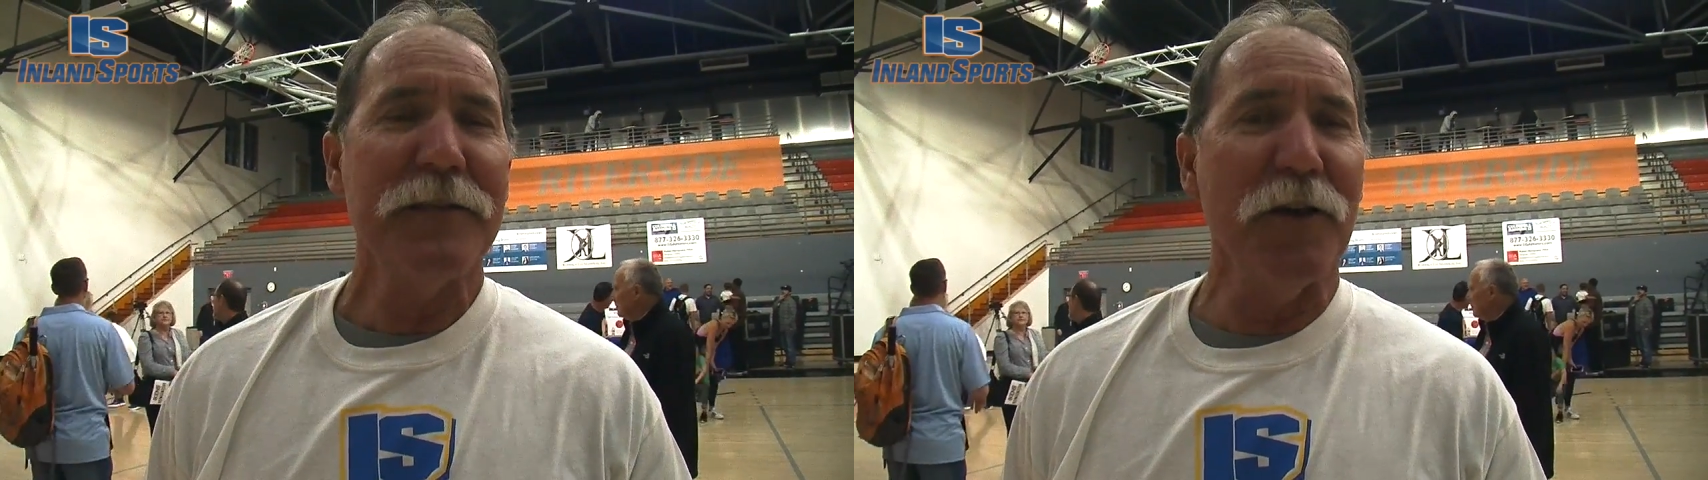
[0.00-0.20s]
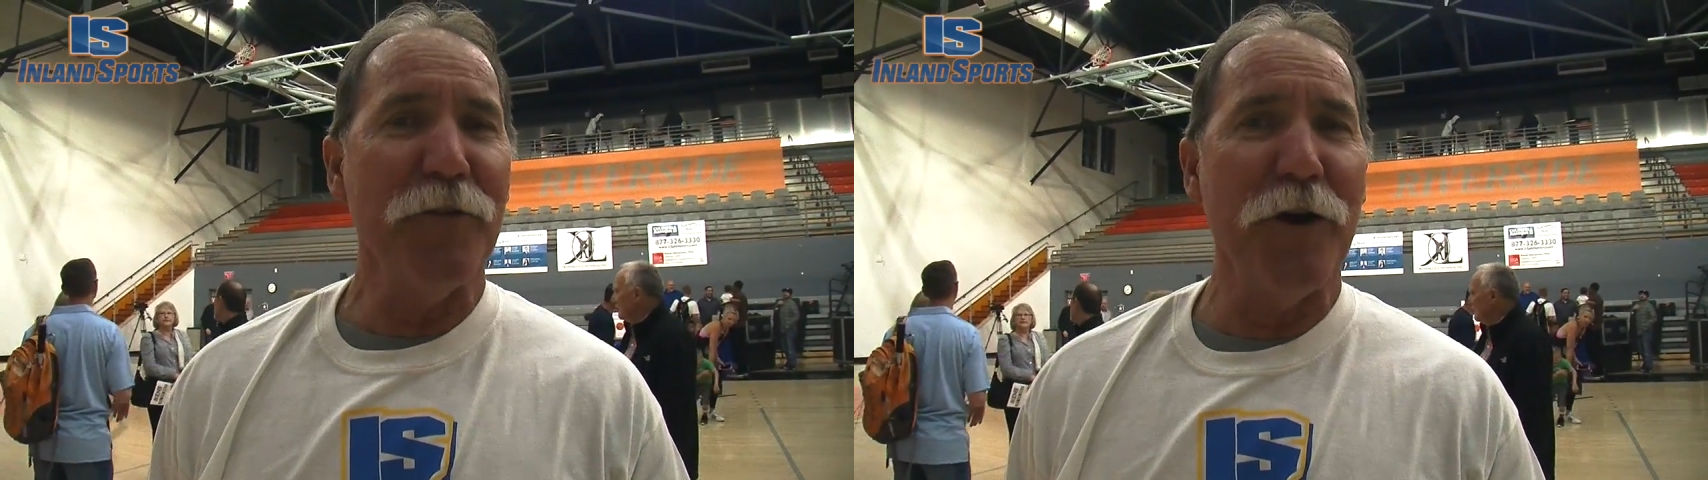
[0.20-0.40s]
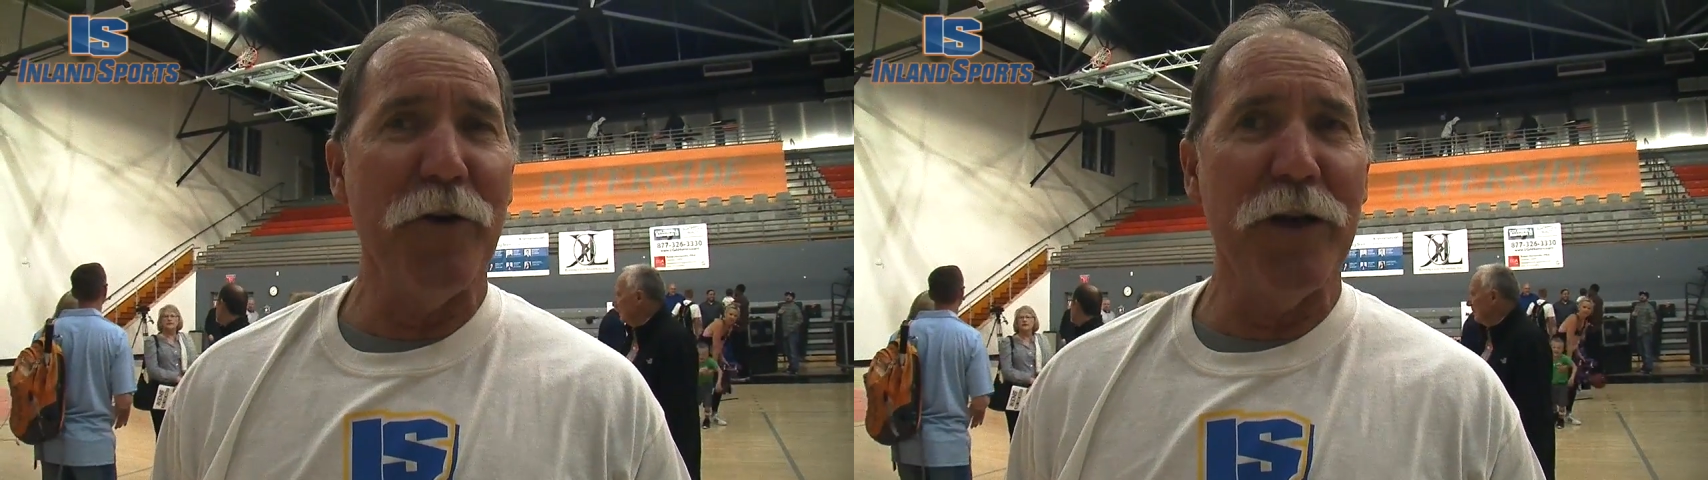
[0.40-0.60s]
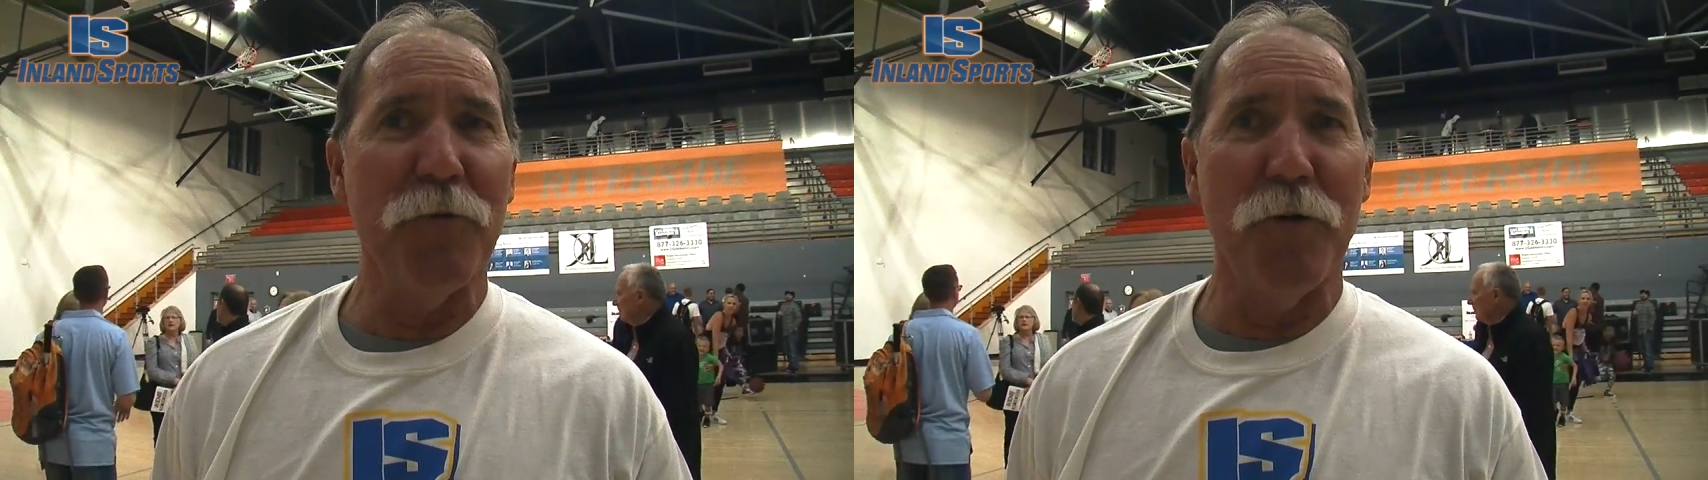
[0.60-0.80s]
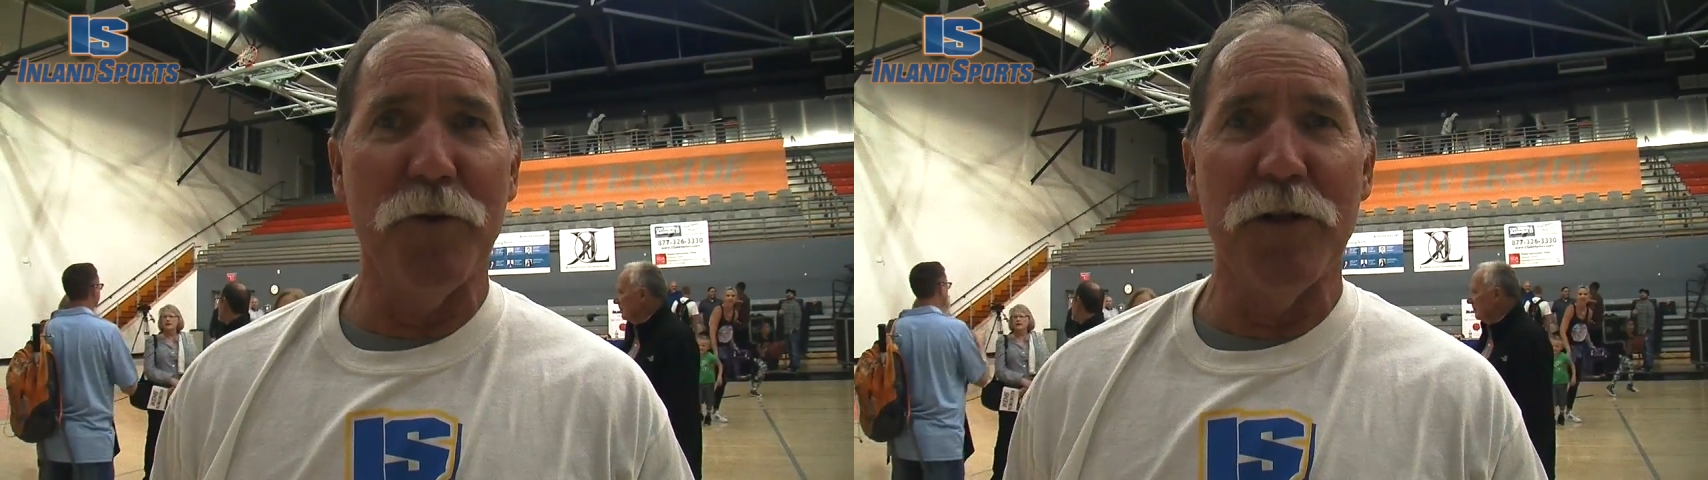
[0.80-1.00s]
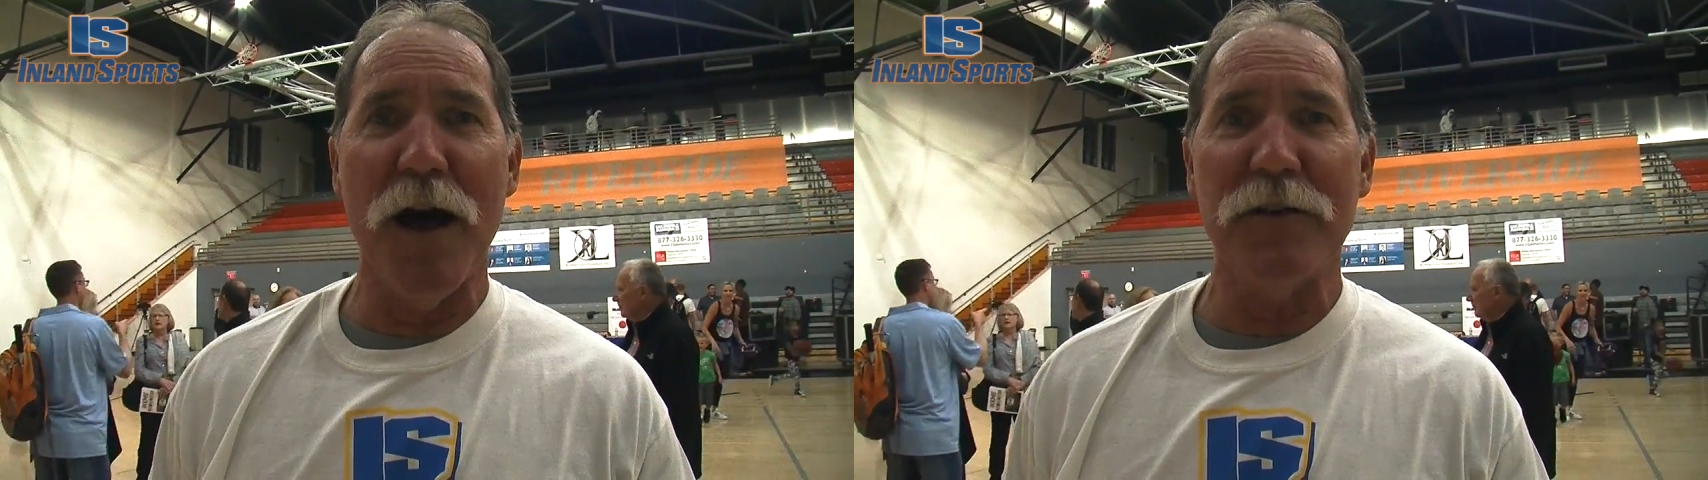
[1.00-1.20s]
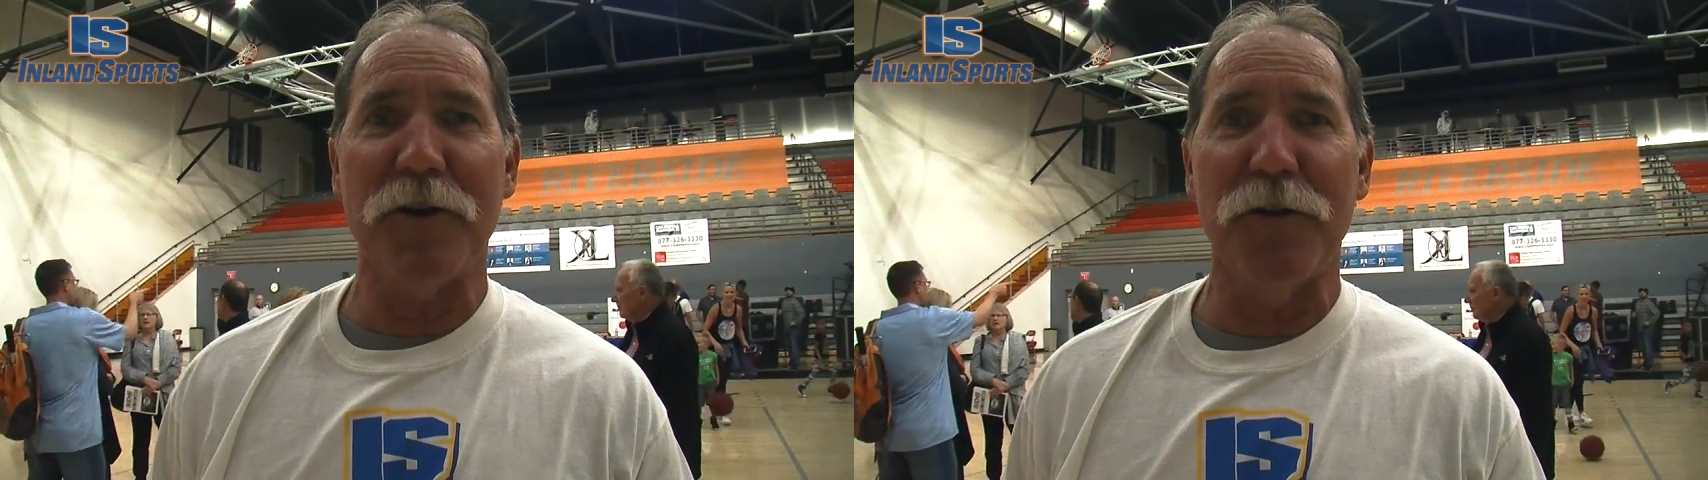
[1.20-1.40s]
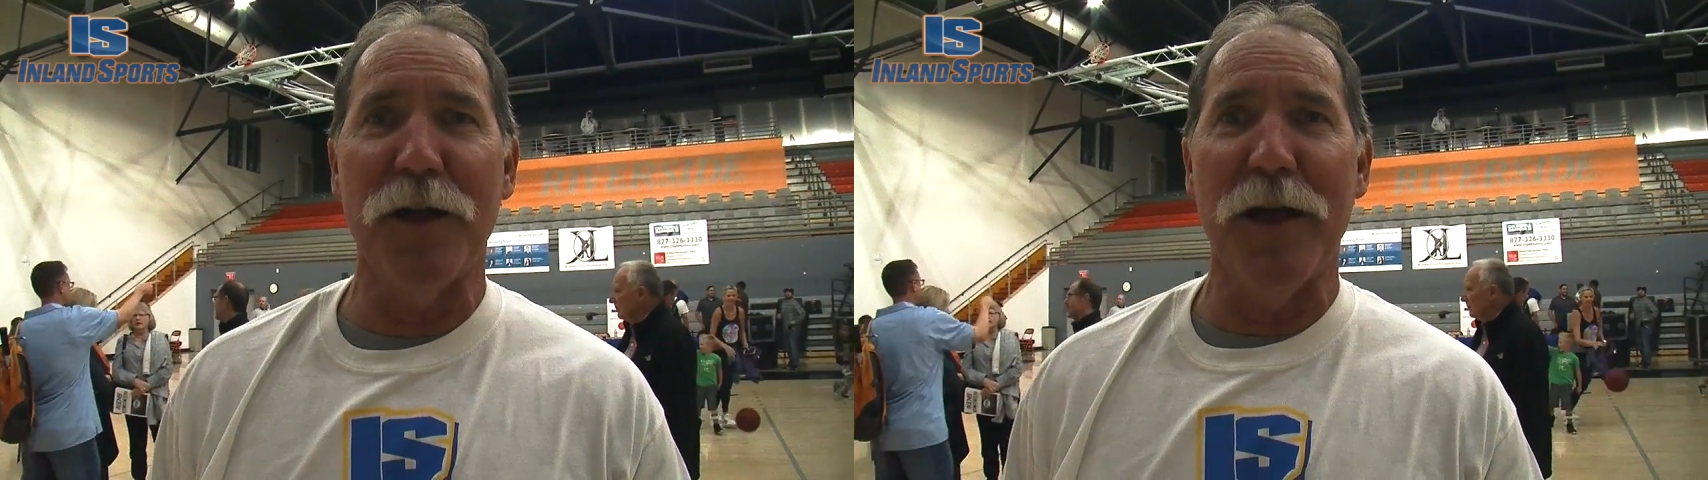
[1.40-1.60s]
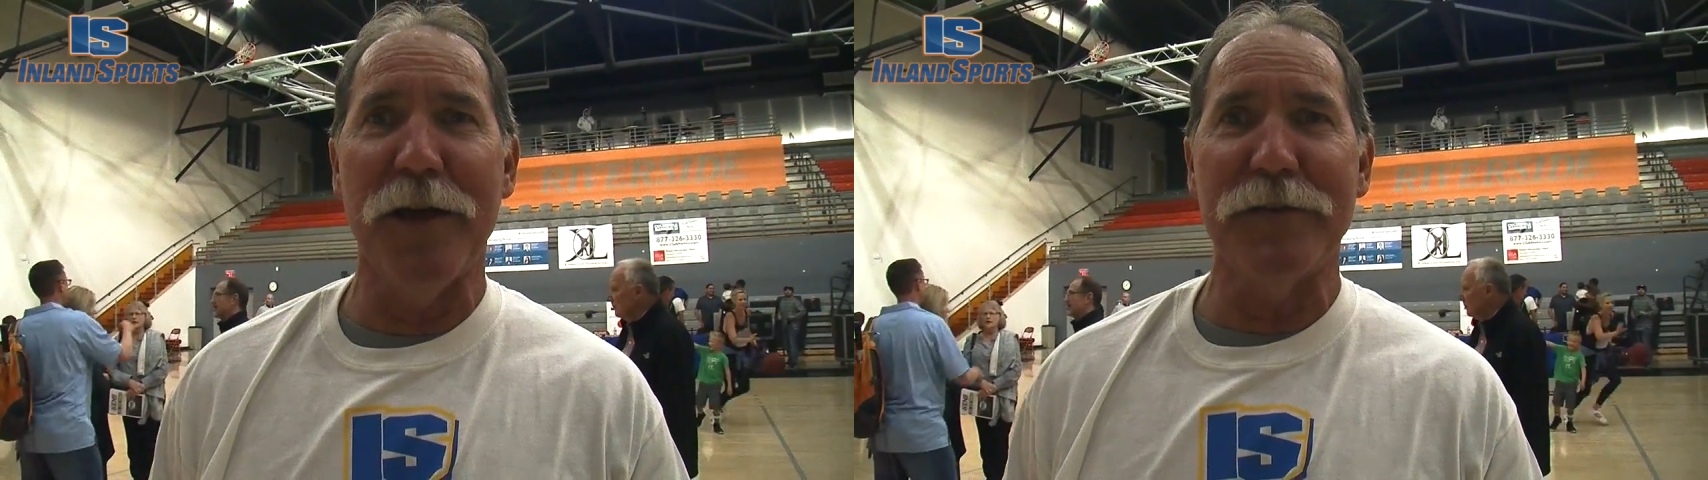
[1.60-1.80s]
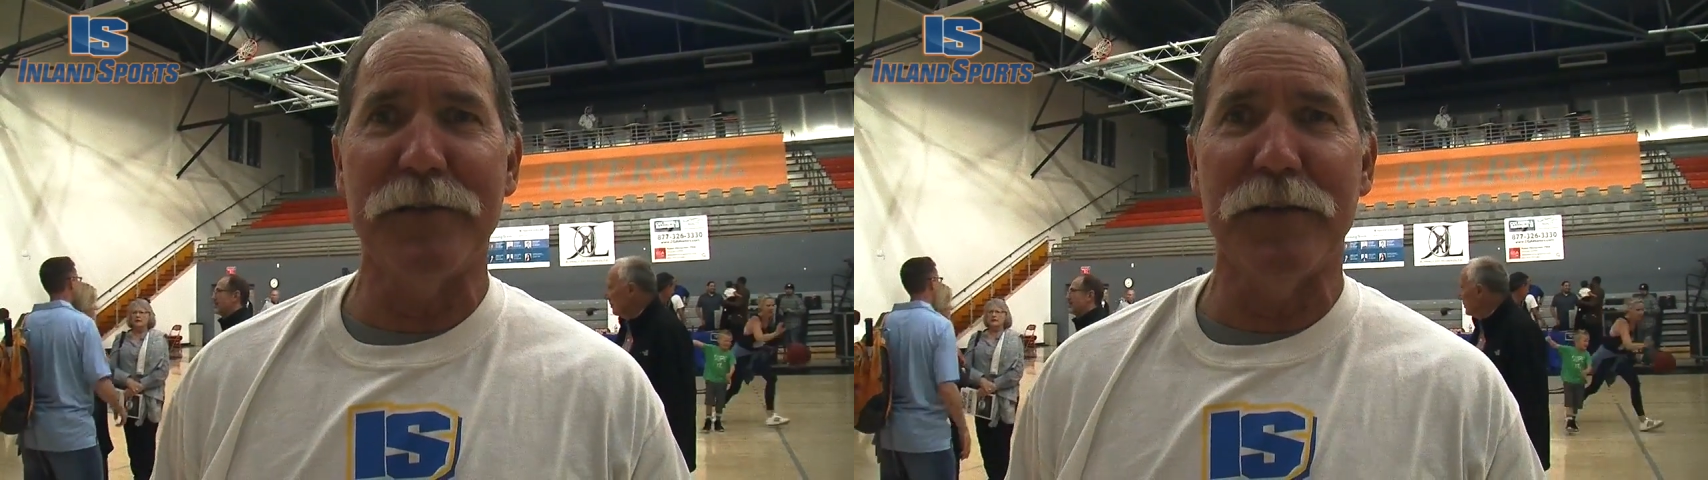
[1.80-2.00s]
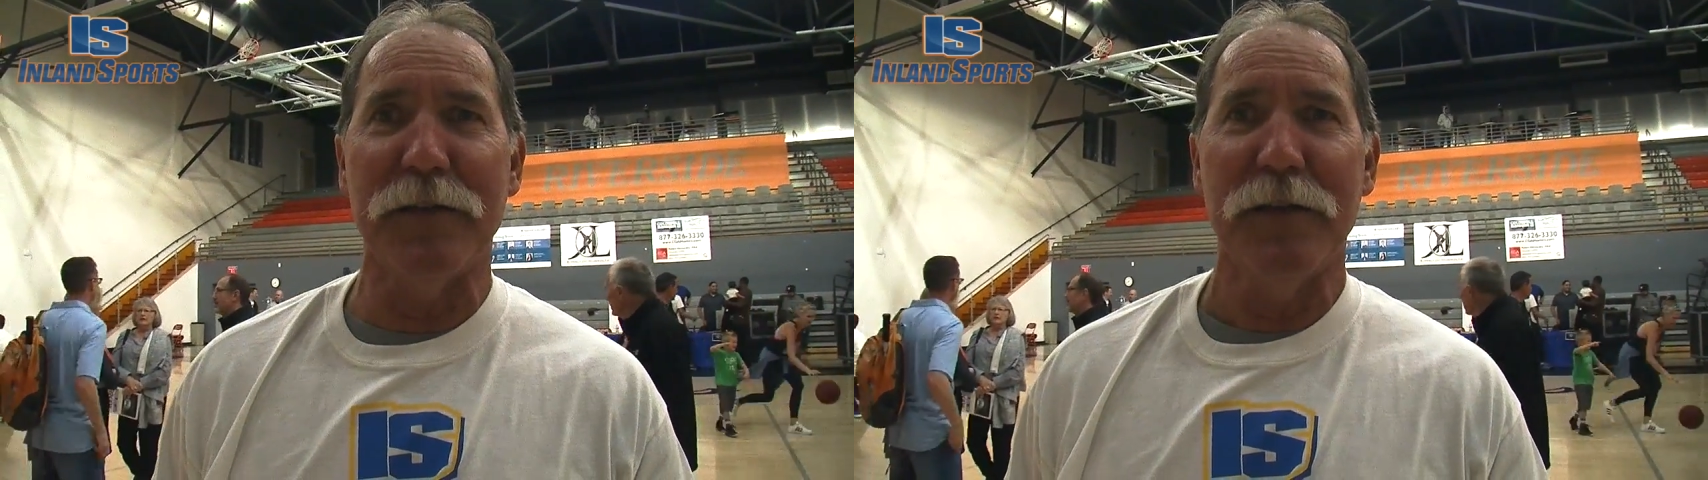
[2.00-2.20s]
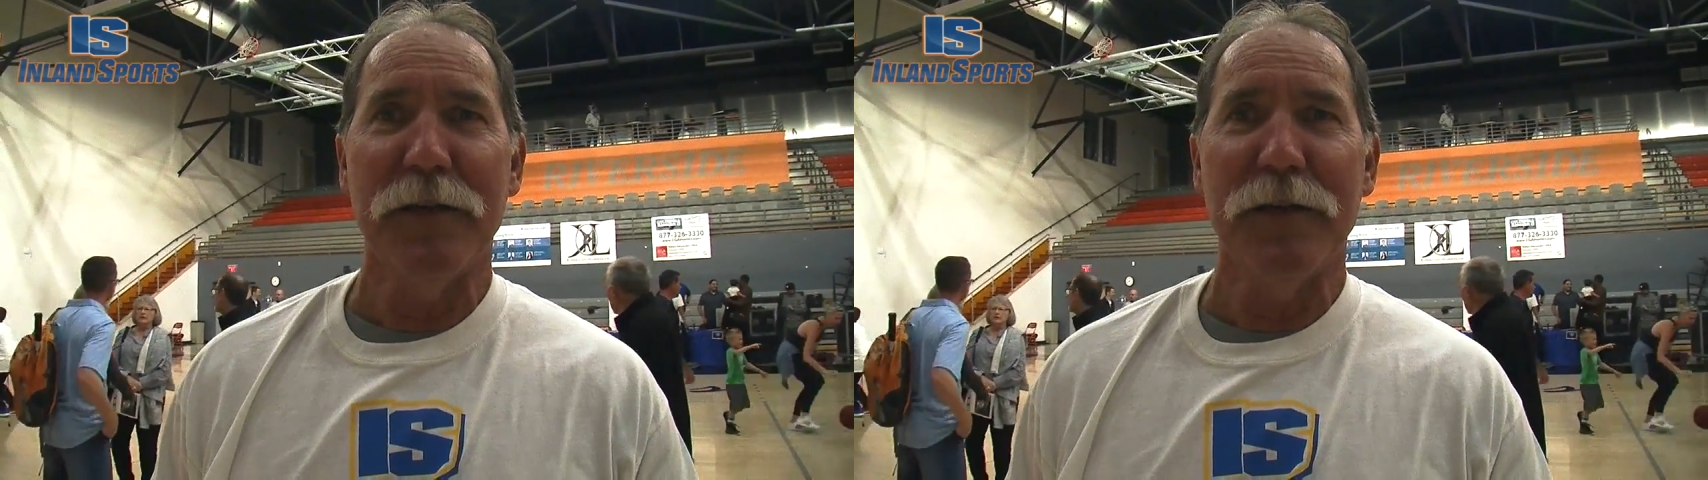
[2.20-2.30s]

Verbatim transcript: till the very end when we lost our legs, and